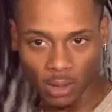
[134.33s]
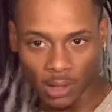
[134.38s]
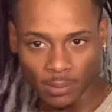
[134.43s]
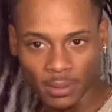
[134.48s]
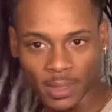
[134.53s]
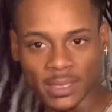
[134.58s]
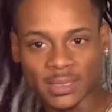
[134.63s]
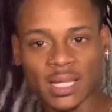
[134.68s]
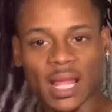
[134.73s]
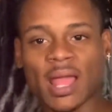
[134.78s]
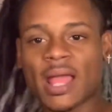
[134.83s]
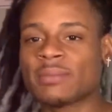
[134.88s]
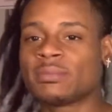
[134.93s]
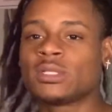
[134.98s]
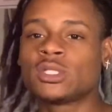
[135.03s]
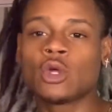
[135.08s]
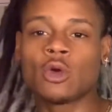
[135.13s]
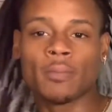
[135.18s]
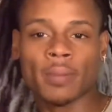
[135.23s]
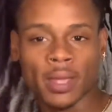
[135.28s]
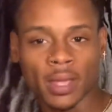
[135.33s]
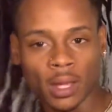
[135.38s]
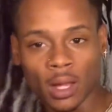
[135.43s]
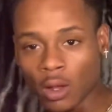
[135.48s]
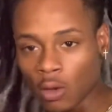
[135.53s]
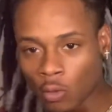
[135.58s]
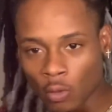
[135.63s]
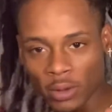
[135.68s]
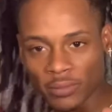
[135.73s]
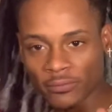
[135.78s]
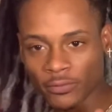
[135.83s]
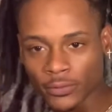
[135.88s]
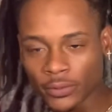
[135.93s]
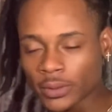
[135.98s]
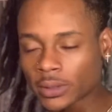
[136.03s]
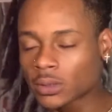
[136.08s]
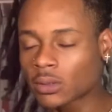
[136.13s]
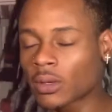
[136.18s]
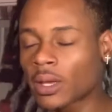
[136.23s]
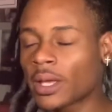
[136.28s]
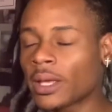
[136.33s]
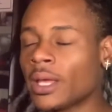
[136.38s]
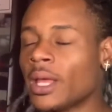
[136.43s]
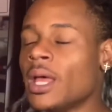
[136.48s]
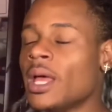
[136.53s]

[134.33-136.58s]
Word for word: Because I'm still paying a coin for this, okay?